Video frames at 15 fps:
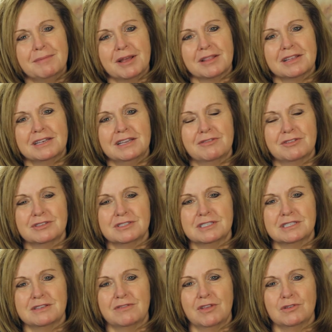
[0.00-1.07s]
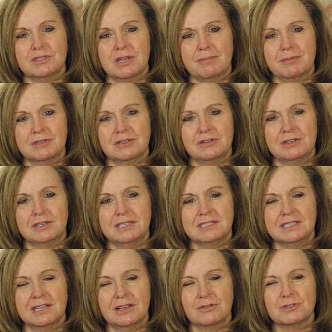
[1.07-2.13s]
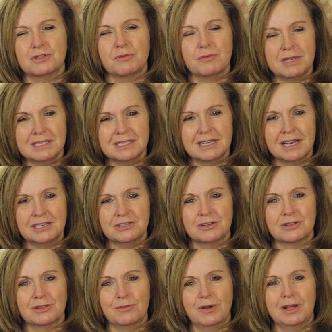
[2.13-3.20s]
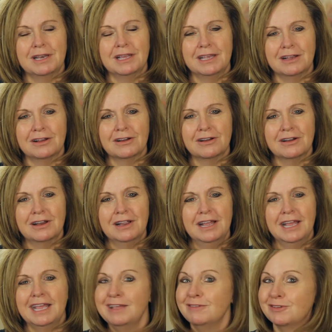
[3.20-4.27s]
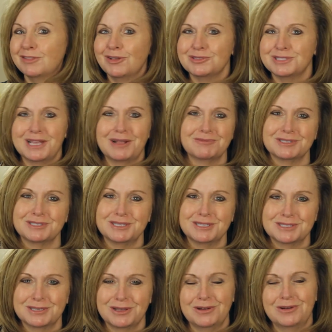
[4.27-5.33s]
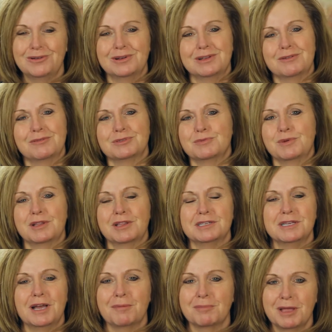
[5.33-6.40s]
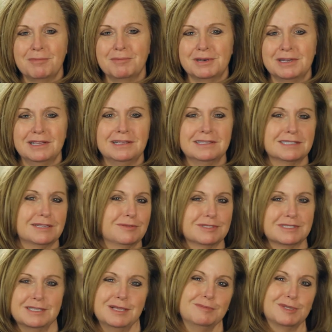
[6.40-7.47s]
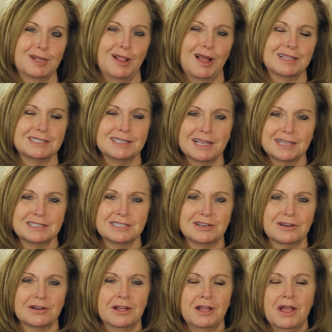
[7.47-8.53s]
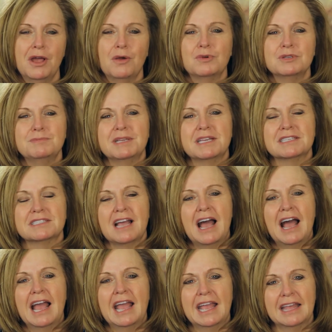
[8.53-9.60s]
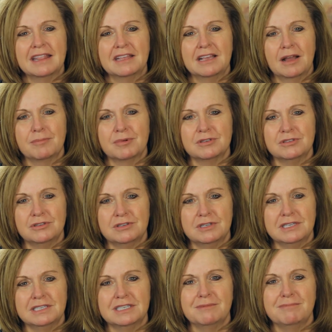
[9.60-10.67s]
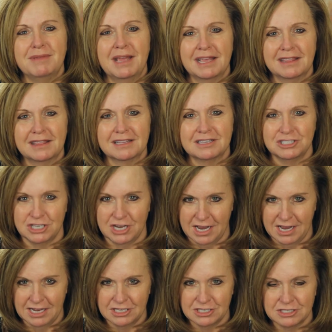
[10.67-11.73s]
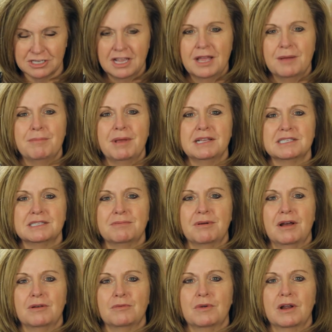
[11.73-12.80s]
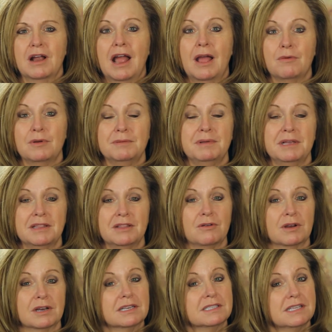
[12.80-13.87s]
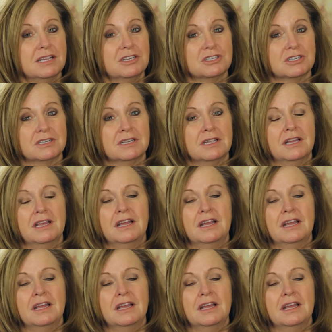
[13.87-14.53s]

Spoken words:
about the differences of those opportunities. He goes, the reason I took the one here, even though San Francisco and it was one of the top companies, it seemed a lot sexier, was because I had the opportunity to make the change based upon where I would be in the organization.